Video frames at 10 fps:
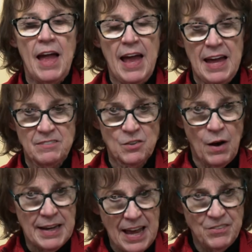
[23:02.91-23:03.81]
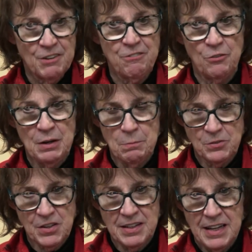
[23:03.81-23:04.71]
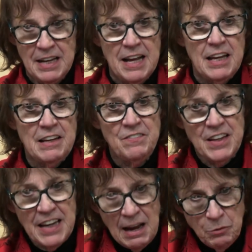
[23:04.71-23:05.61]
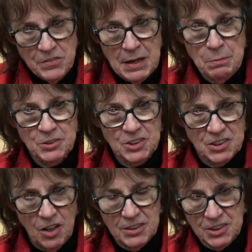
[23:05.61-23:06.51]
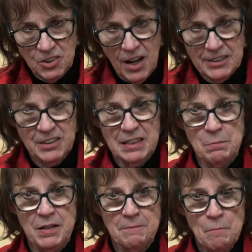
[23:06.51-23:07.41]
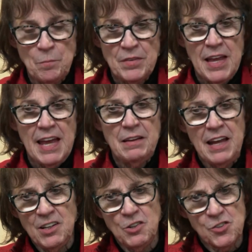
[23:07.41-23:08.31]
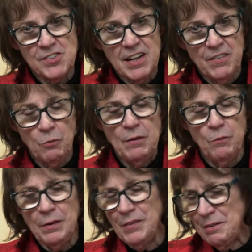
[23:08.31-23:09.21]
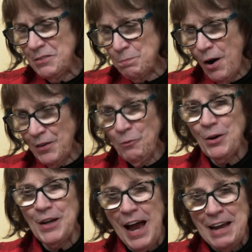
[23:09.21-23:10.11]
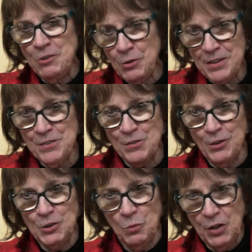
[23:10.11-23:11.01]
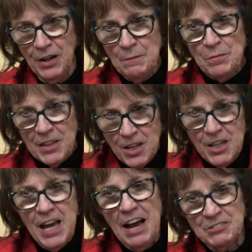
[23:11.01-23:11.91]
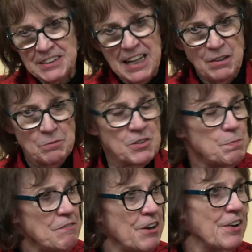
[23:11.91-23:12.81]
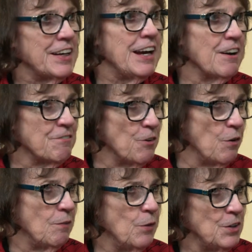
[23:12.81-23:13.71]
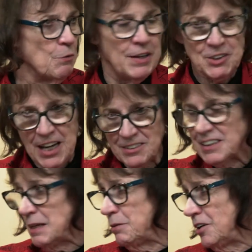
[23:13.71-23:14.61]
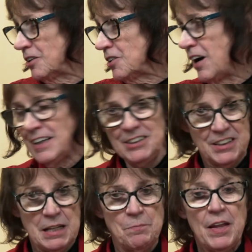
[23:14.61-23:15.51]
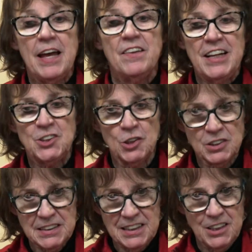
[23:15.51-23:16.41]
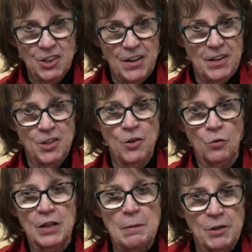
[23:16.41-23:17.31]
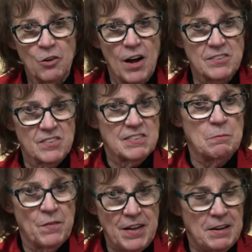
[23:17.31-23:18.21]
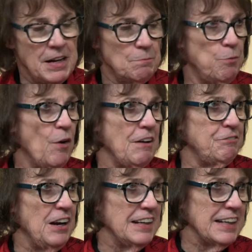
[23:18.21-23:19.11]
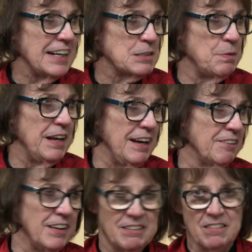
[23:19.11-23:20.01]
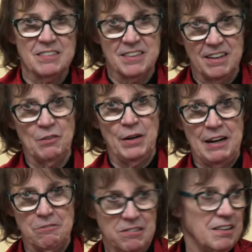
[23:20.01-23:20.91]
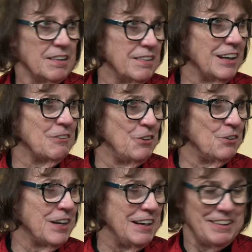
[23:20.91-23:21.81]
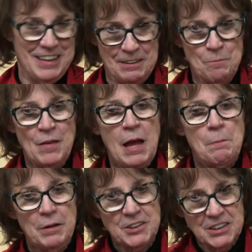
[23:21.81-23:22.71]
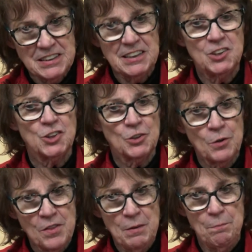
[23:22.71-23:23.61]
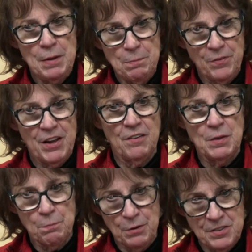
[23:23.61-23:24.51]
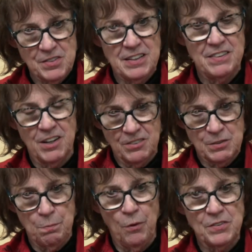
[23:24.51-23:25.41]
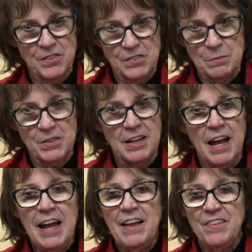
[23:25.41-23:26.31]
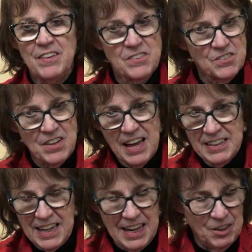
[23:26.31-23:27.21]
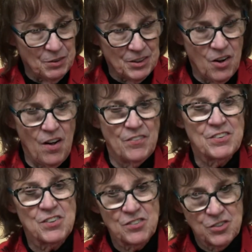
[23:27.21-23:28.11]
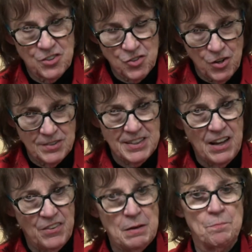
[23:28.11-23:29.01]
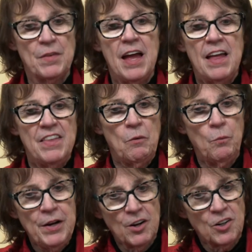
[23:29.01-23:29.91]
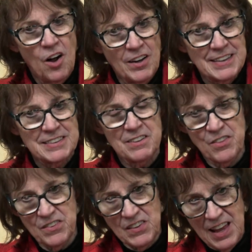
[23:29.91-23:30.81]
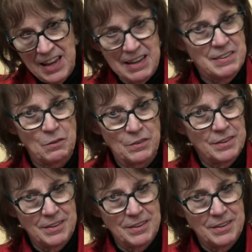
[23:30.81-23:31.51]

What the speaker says: And so I had their phone numbers, and then I was able to talk to them. And it's part of the work. I knew it as a social worker. You have to tell them, just be very careful when you reach out to them and you're talking to them, that you don't come across as someone that, boy, I finally got to be angry and I'll tell you what I really think of you, kind of thing. But just to assure the people there in the prison and their support systems that this is not an angry call. This is to tell them that we are calling to say that,